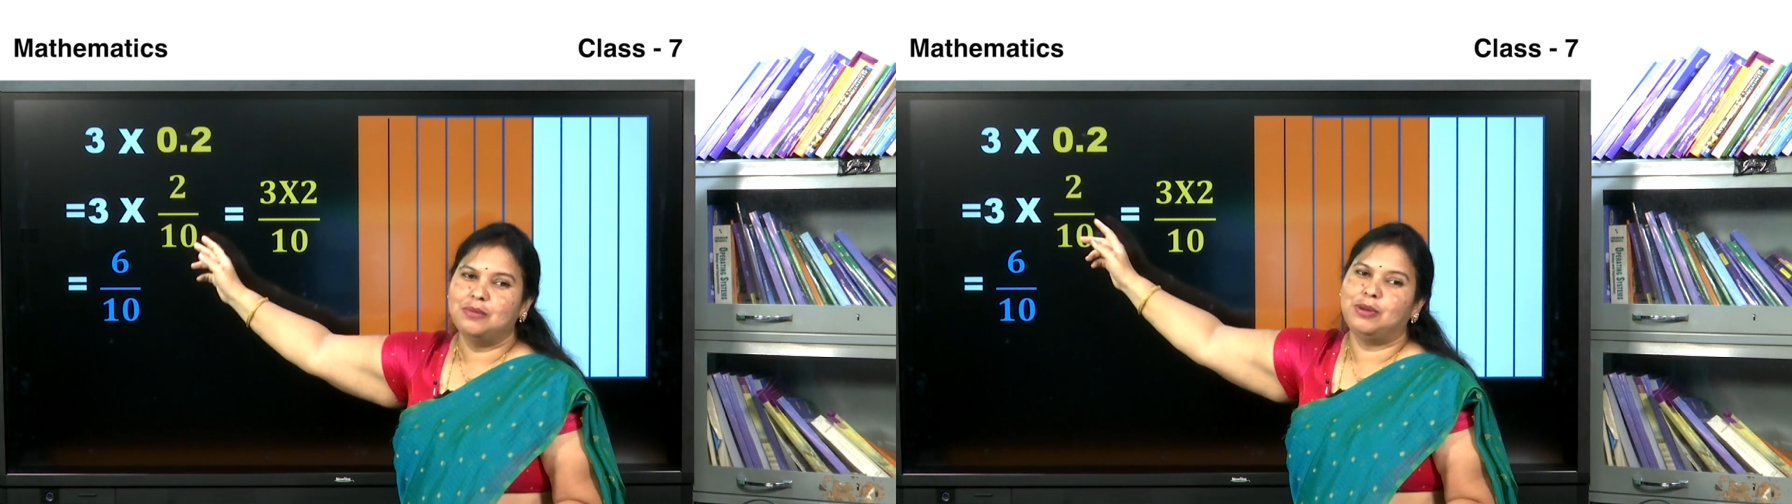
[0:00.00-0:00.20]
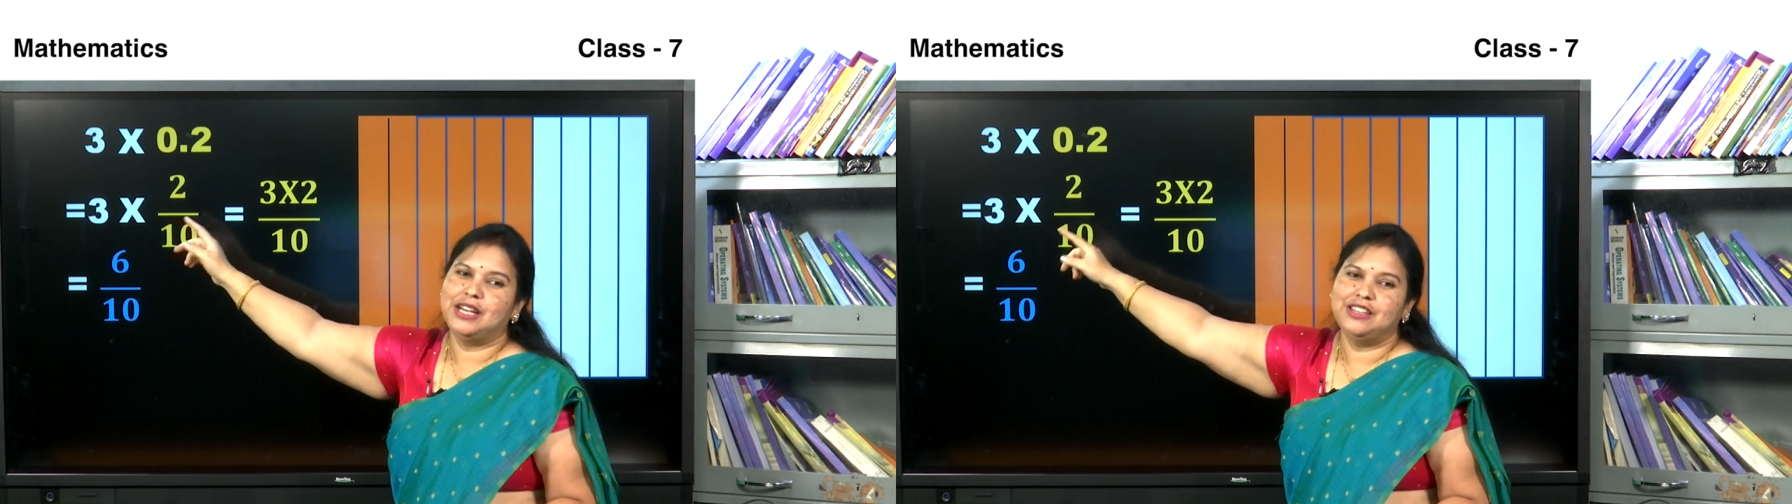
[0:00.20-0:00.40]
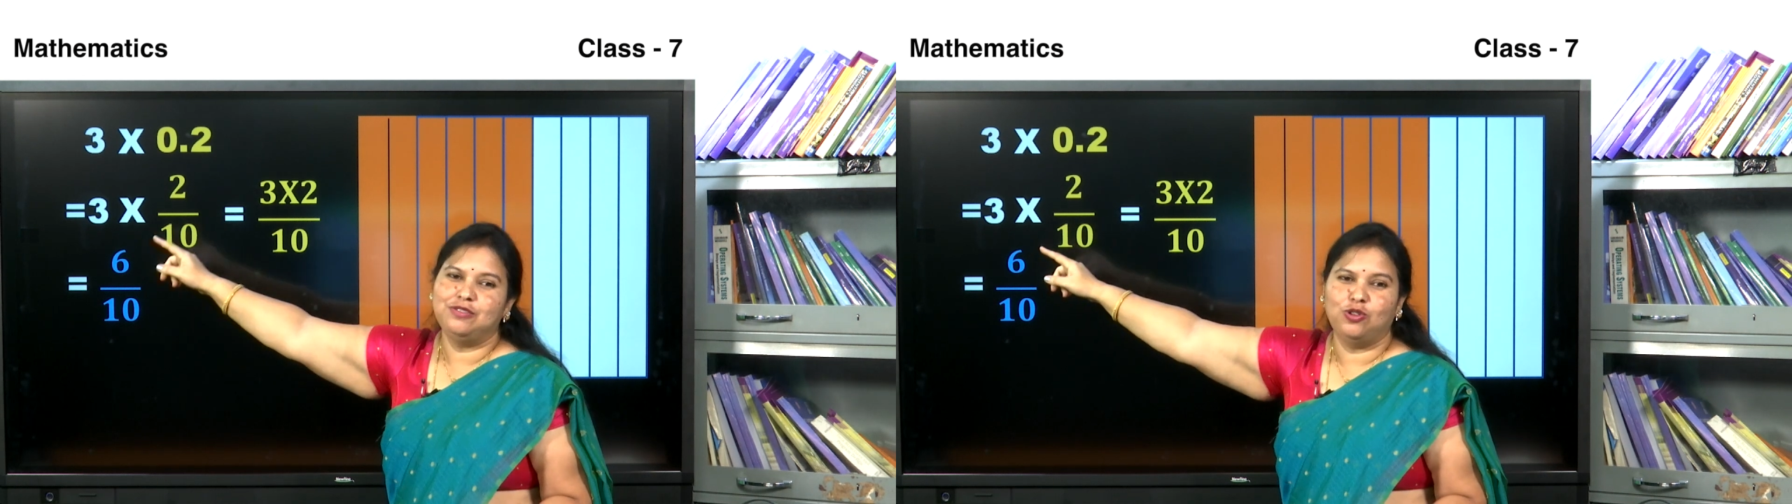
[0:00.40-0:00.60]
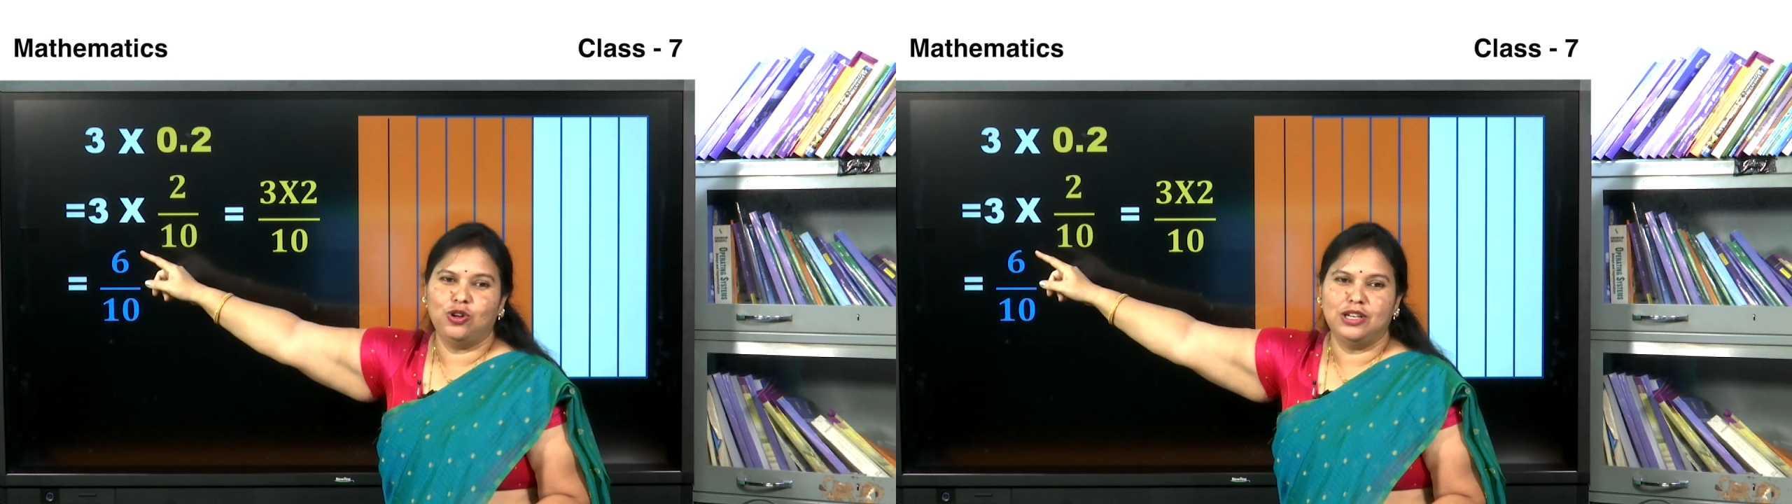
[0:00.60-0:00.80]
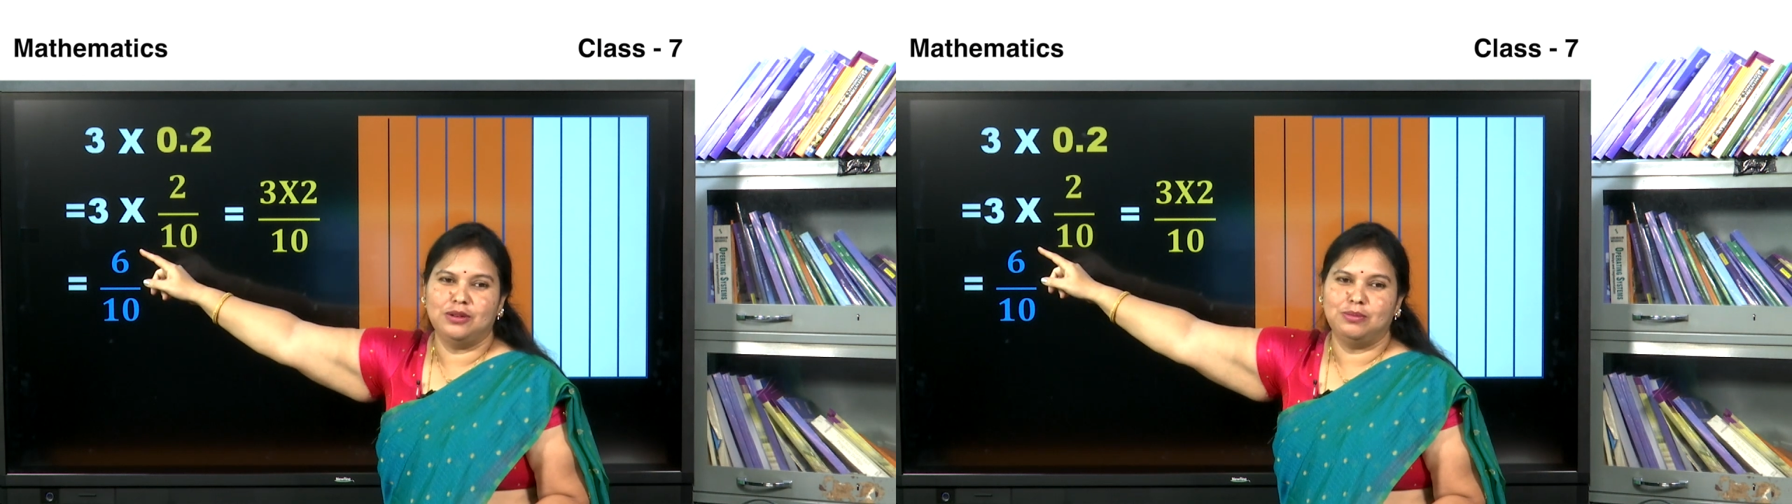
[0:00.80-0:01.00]
by a whole
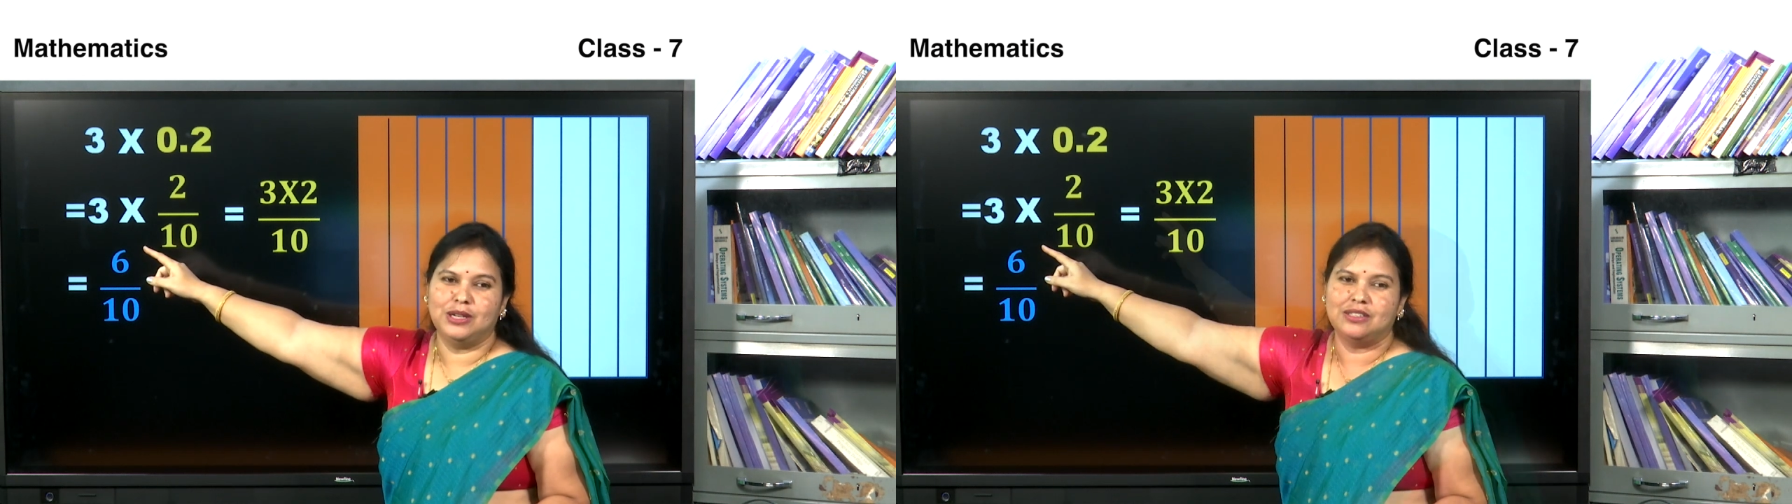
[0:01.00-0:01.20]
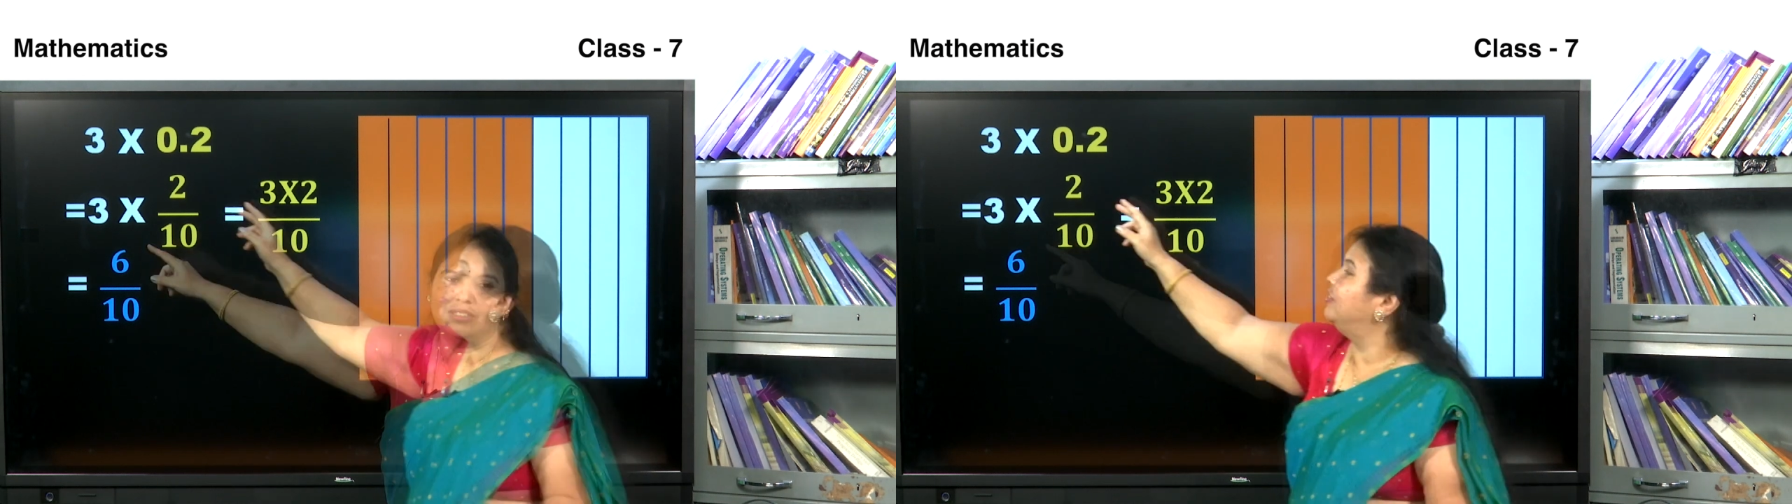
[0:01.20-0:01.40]
number.